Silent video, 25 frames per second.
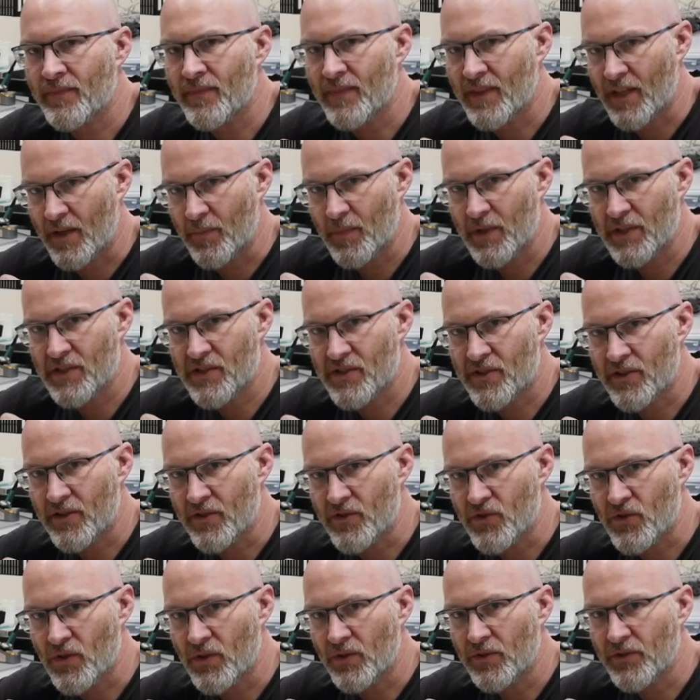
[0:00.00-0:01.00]
That means to
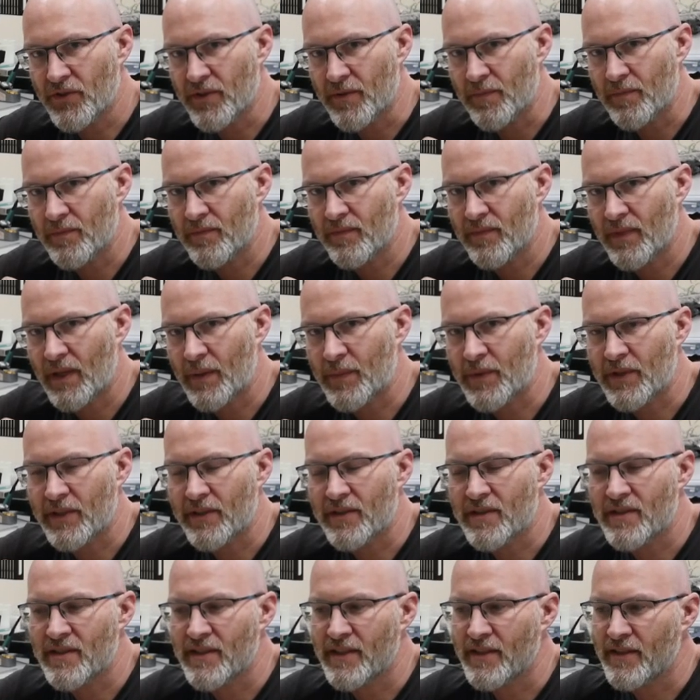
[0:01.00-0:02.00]
control them, I'm going
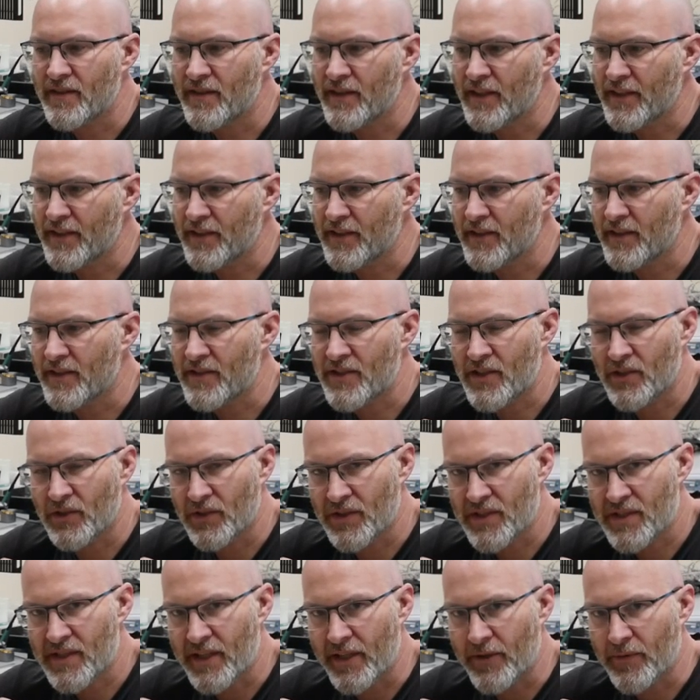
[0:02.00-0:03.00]
to need another
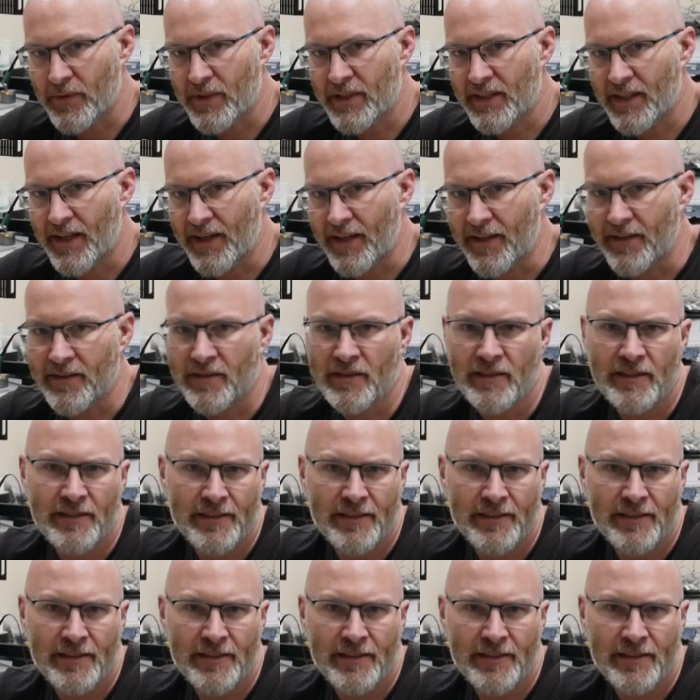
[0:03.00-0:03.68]
solid state relay.